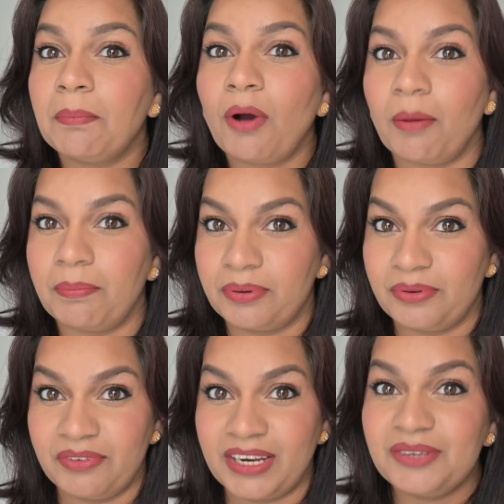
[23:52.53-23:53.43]
pop.
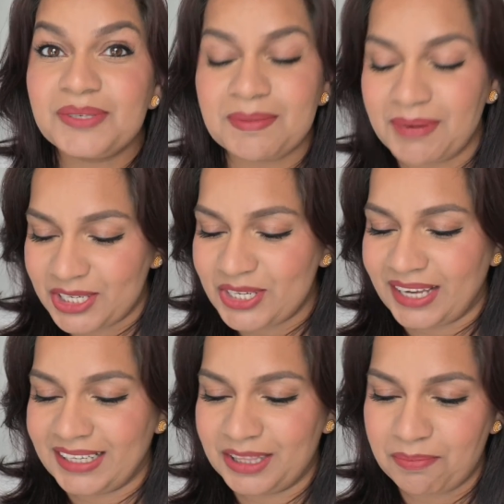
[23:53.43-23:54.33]
When I use a blush,
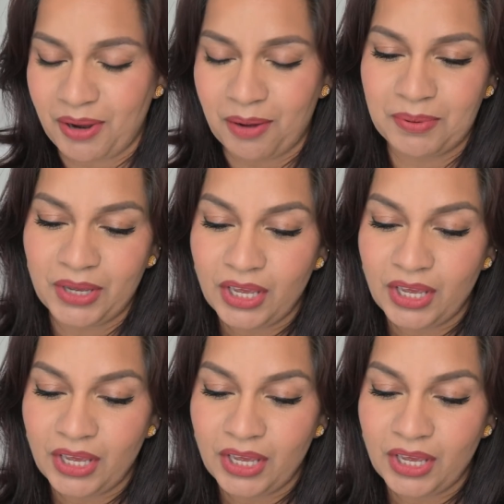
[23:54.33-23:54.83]
I need the pop.